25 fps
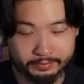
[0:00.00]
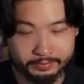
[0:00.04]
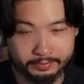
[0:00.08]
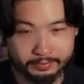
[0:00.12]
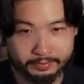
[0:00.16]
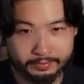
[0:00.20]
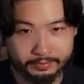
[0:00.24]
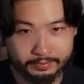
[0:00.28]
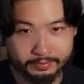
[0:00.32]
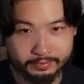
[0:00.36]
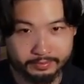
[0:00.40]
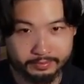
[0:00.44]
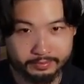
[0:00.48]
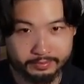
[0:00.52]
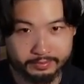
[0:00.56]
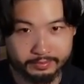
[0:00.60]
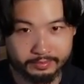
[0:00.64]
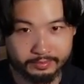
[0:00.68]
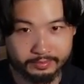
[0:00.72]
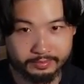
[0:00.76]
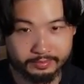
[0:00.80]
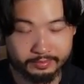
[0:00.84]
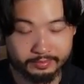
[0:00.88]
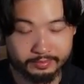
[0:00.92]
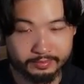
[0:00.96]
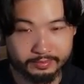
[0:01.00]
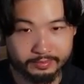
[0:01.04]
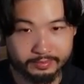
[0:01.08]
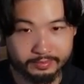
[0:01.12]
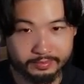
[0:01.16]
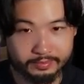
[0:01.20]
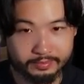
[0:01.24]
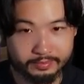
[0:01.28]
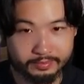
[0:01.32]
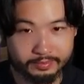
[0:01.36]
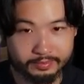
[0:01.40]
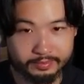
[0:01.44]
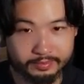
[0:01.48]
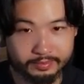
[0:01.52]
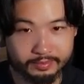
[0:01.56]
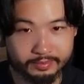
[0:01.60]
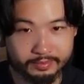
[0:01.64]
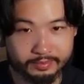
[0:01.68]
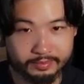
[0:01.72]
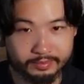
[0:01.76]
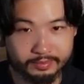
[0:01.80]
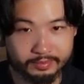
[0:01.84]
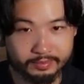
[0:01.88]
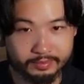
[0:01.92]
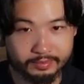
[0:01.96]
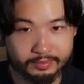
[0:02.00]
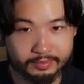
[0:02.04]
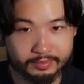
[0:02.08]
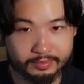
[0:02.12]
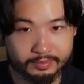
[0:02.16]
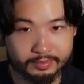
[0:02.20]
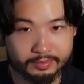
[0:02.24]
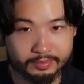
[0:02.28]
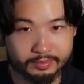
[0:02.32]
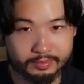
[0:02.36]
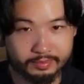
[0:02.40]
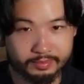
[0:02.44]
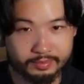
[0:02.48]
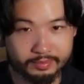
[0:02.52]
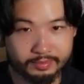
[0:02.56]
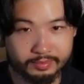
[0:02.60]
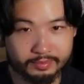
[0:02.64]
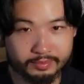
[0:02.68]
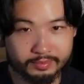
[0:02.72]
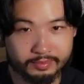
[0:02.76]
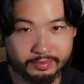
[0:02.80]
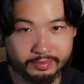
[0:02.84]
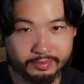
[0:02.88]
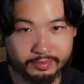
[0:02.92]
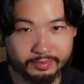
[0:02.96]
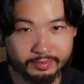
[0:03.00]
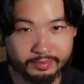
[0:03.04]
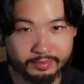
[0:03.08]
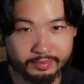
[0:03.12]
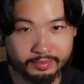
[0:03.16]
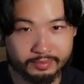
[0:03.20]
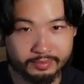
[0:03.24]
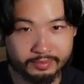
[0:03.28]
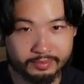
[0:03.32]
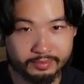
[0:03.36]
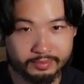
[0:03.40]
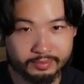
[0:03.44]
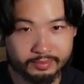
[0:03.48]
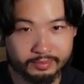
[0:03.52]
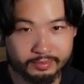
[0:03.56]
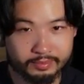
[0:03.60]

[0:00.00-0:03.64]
[no speech]